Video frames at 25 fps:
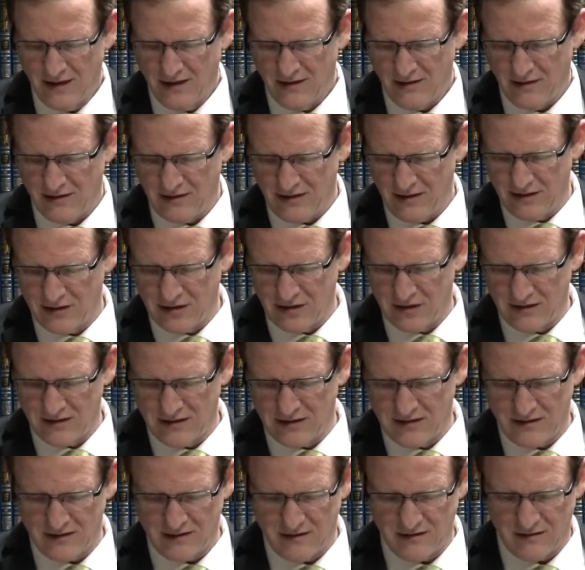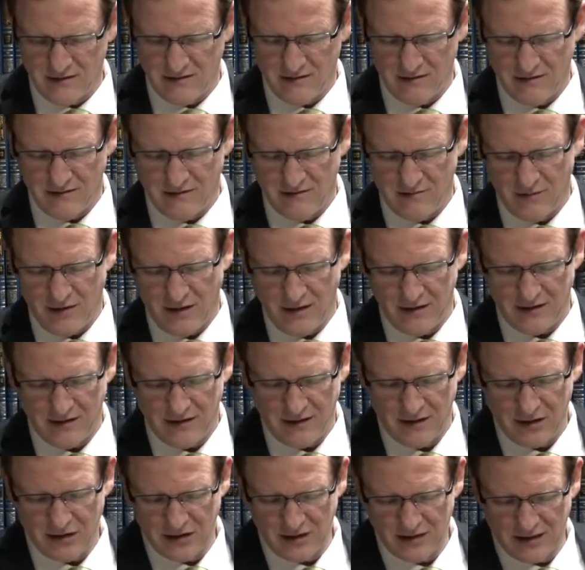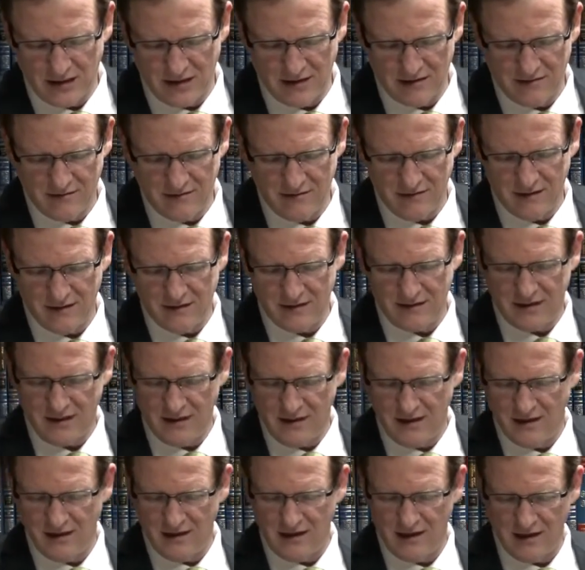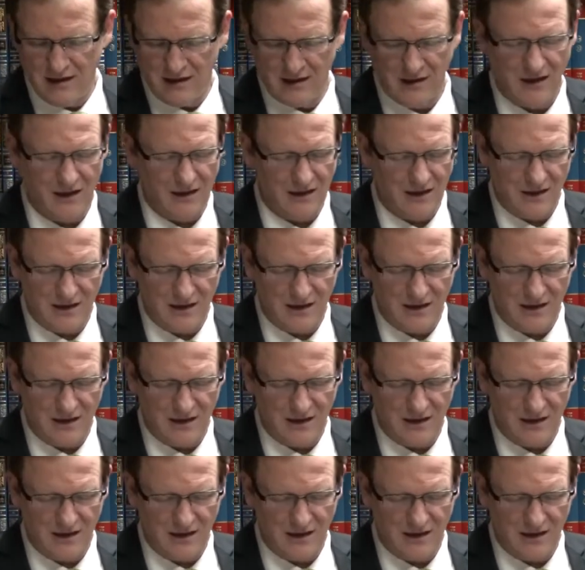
The teaches, uh, but teaches that is king not like